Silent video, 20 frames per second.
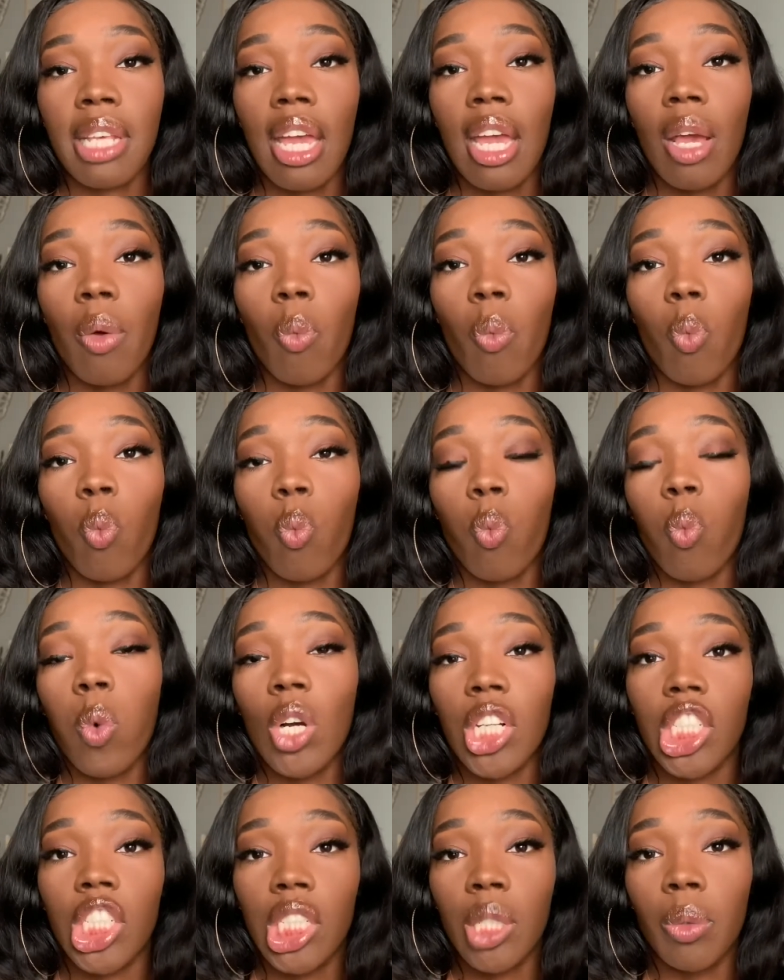and
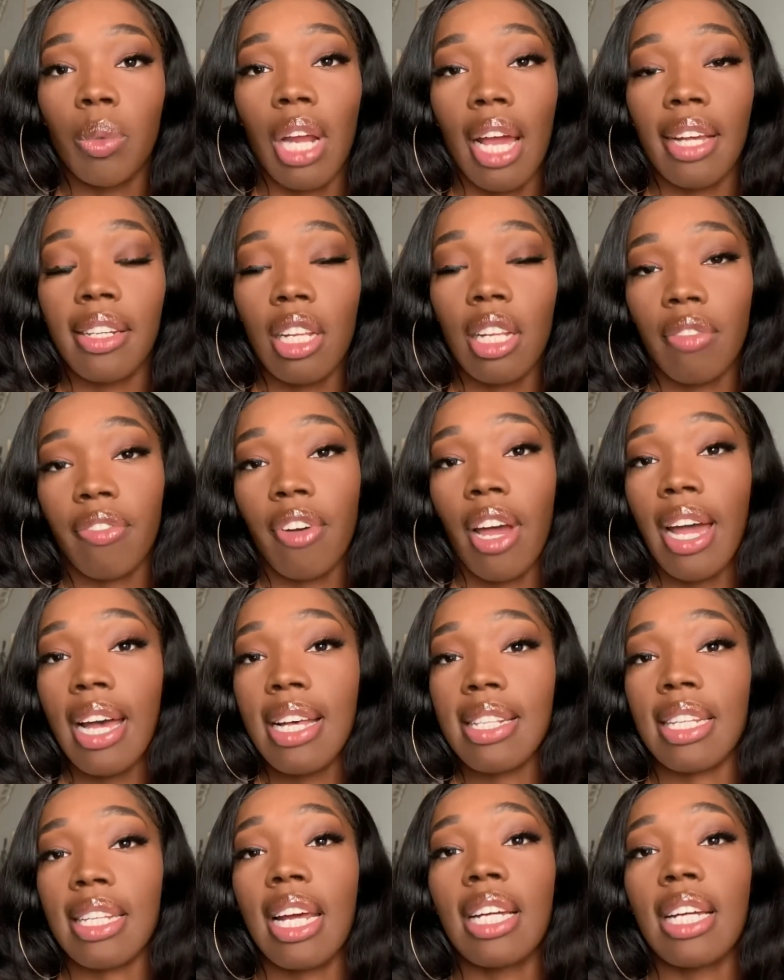what she would identify as.